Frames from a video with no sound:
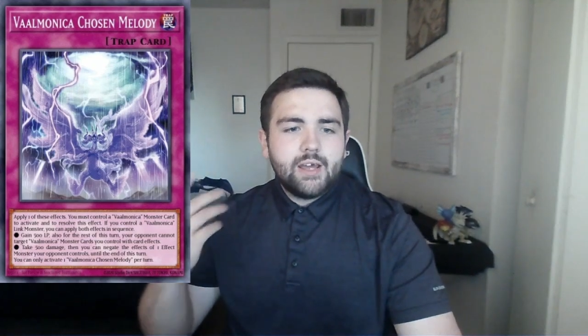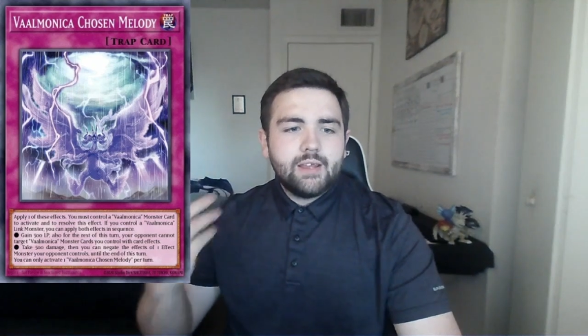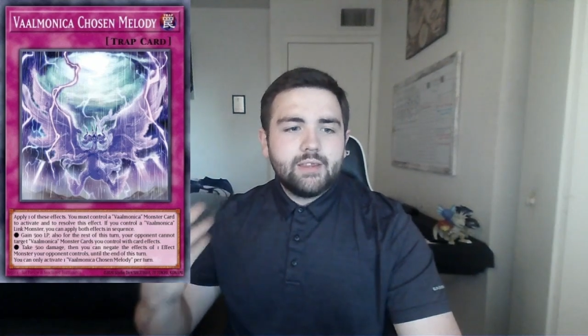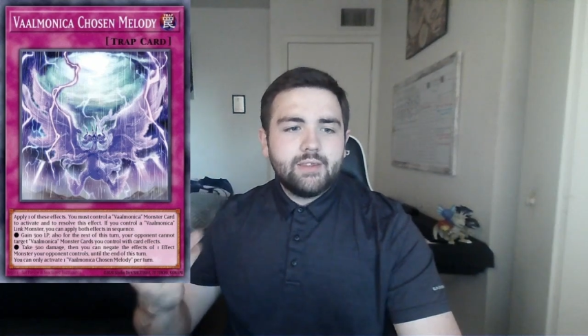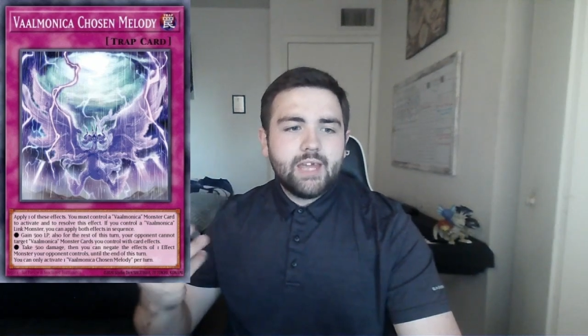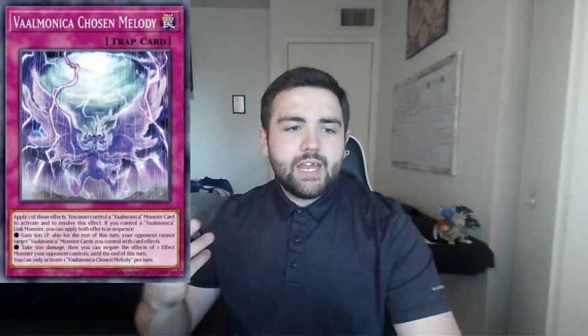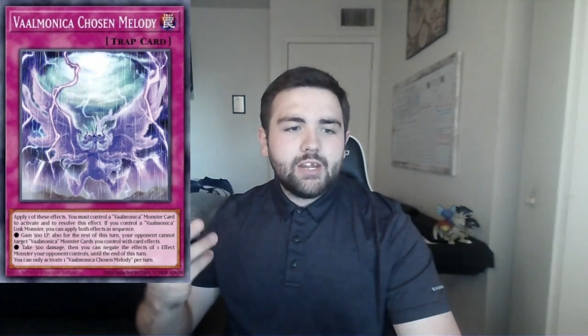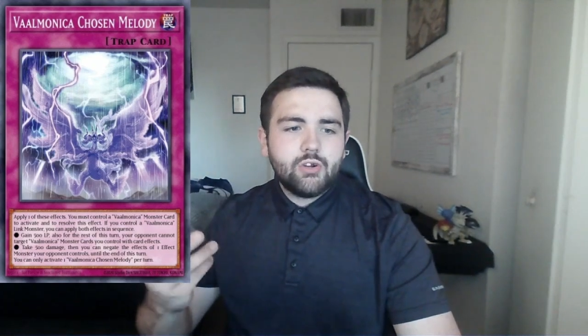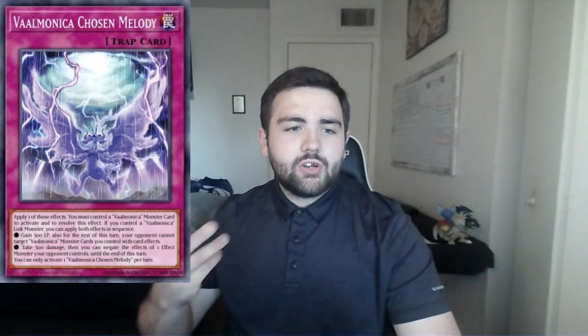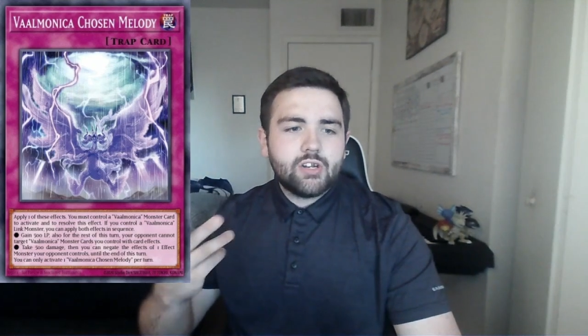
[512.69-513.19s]

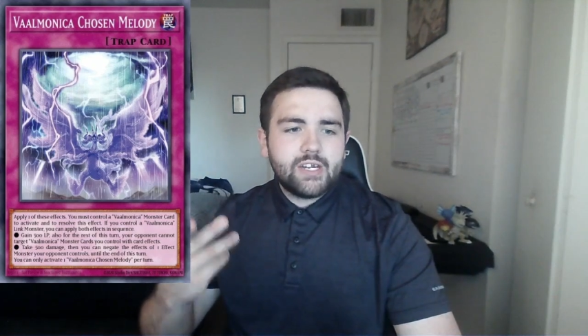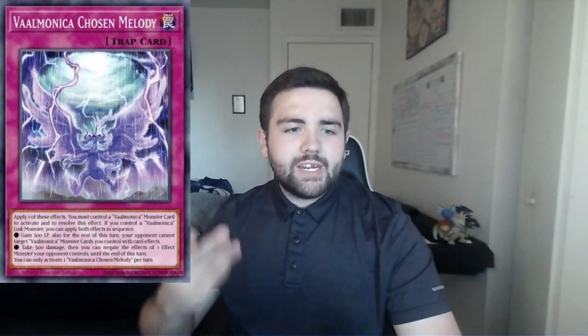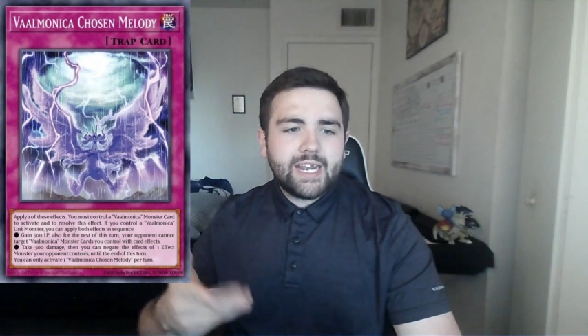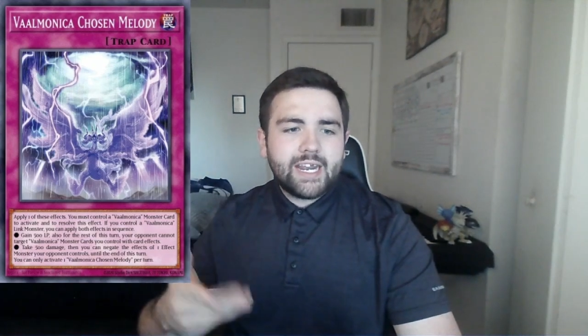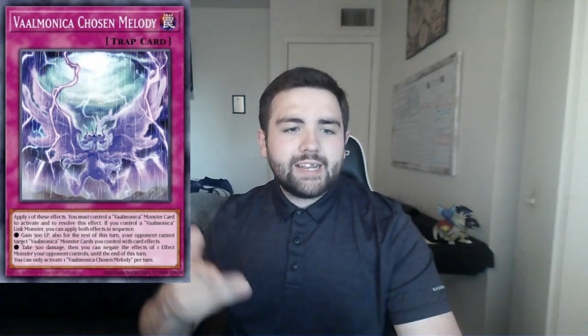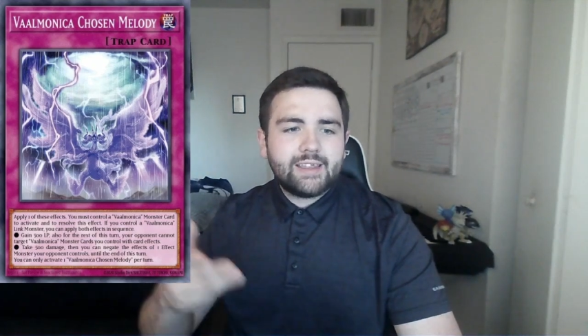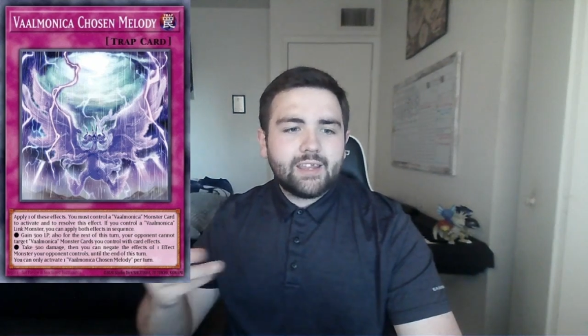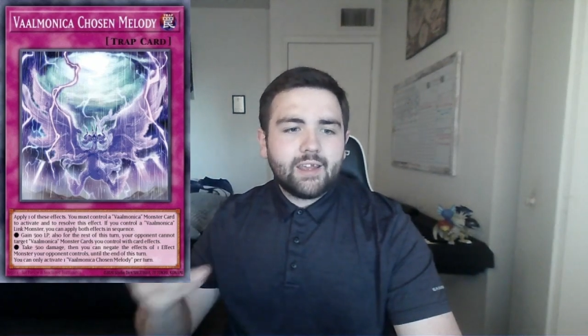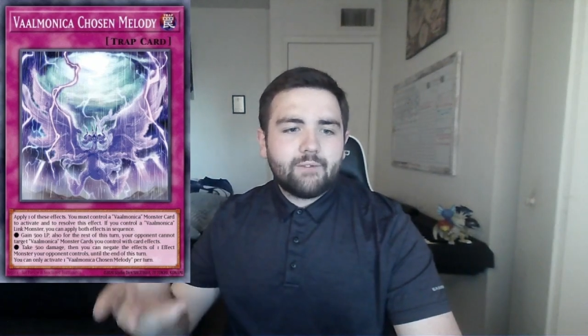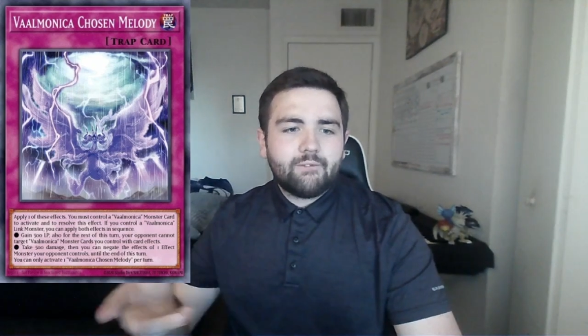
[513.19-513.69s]
Then you can
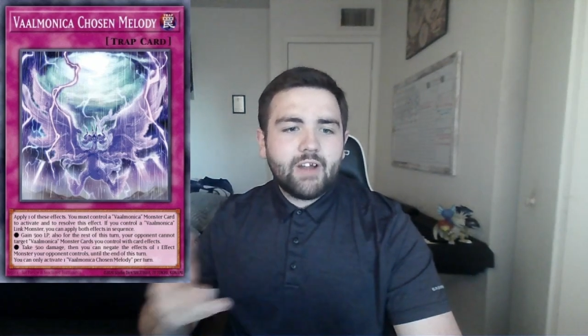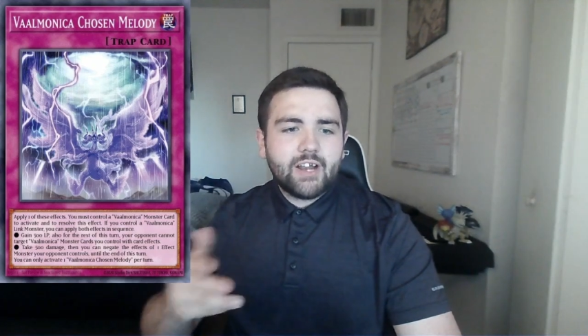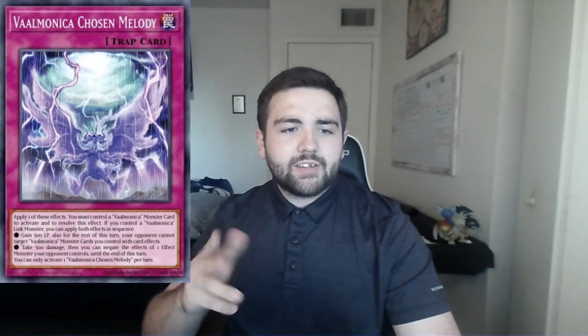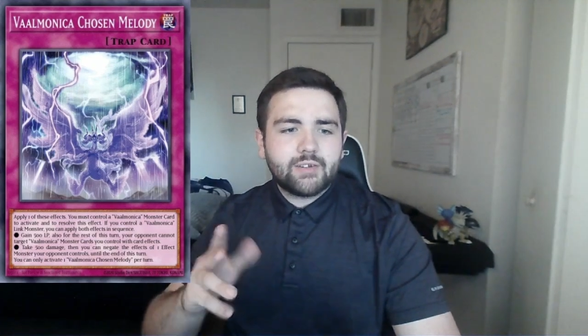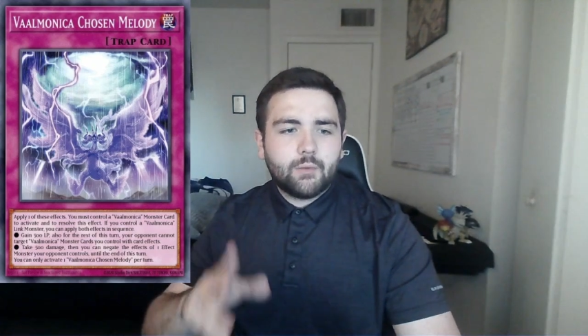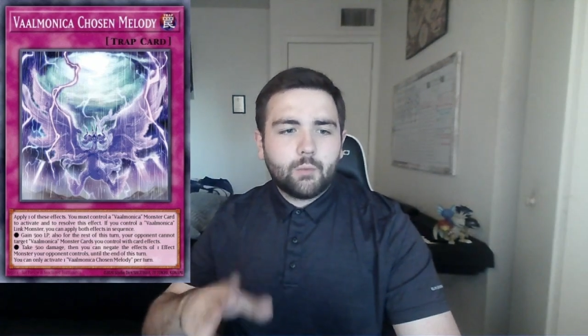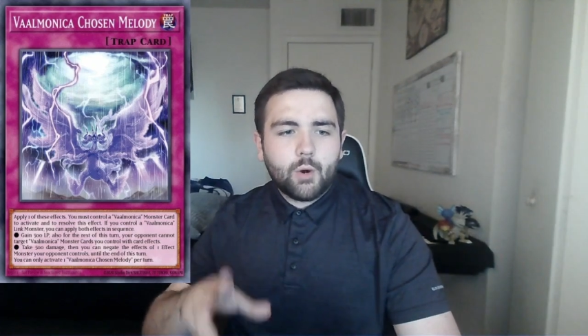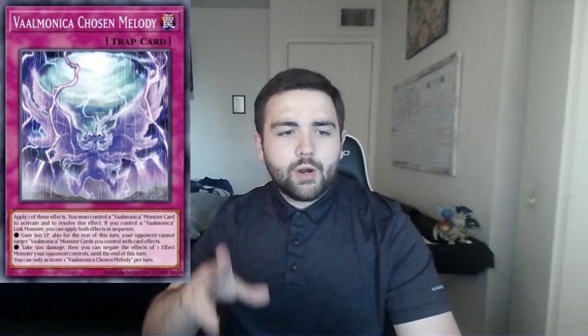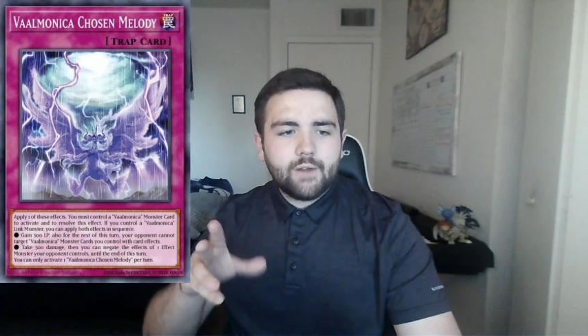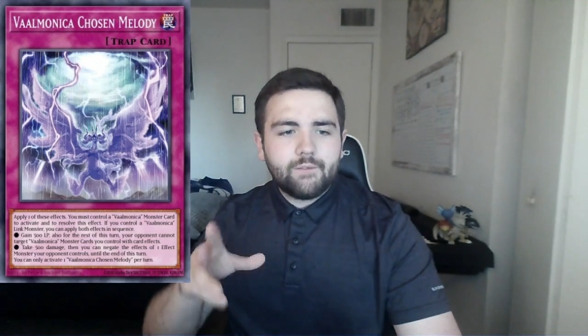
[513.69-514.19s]
negate the
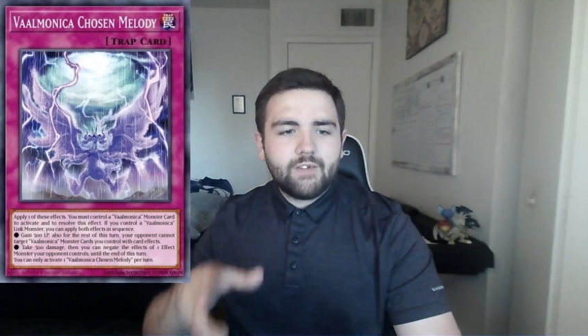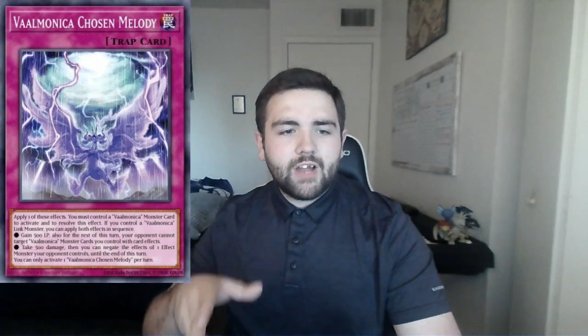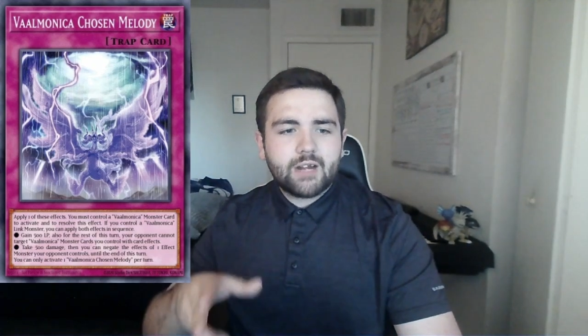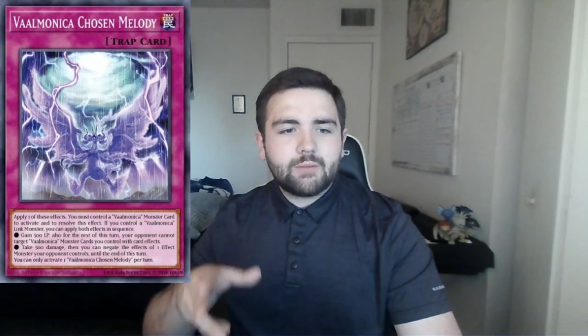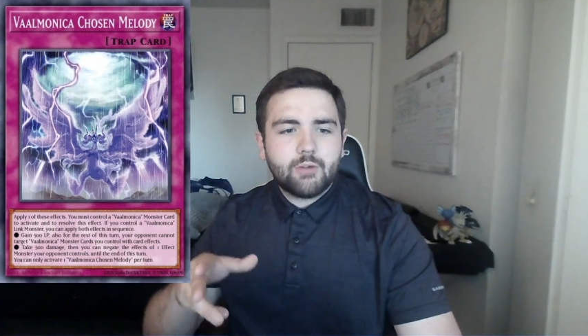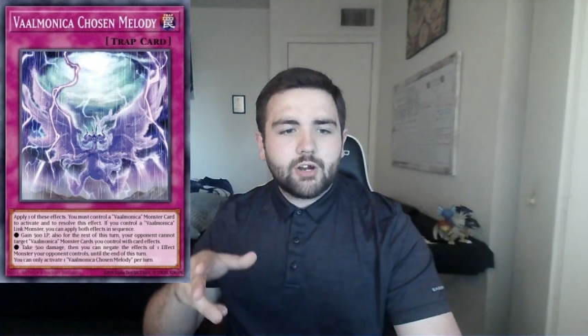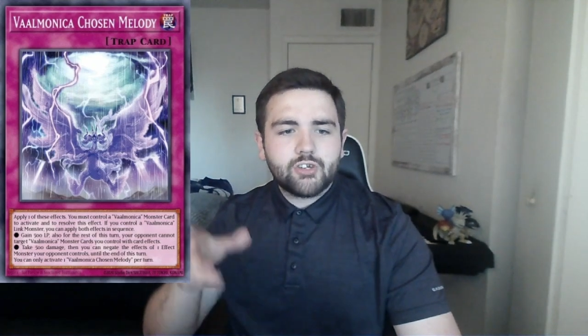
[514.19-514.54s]
effects of one effect